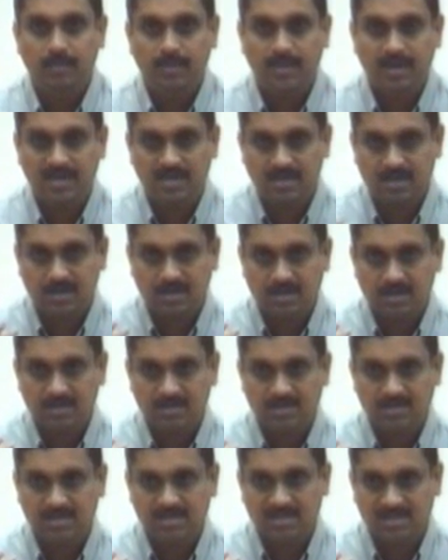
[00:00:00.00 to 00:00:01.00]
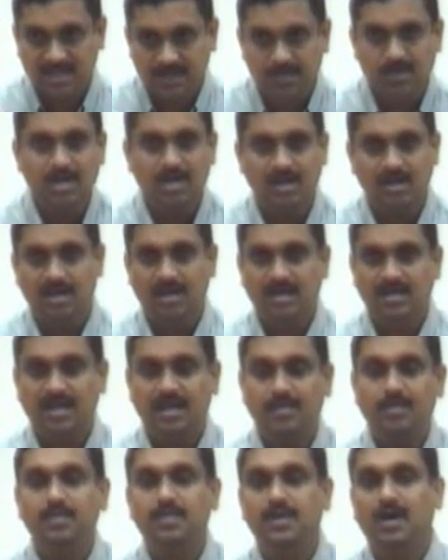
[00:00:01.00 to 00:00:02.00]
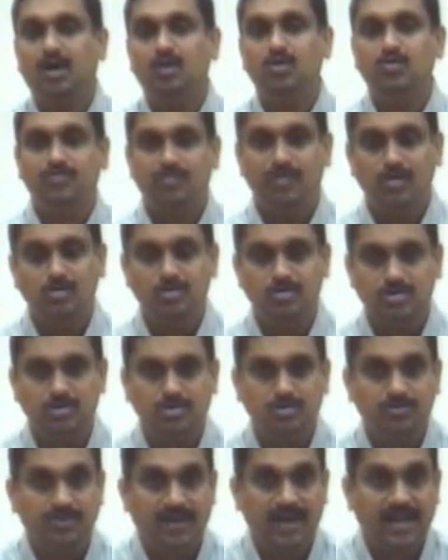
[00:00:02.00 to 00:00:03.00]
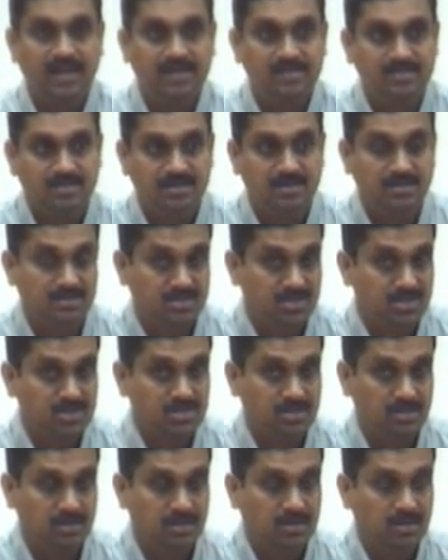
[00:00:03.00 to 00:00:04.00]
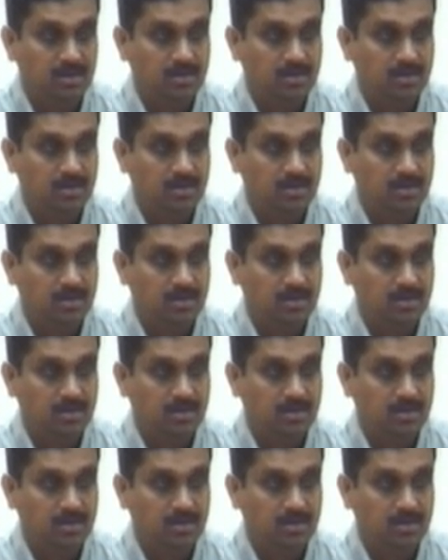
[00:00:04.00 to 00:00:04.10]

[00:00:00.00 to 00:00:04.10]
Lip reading: But similarly, there may be outflows due to financing decision,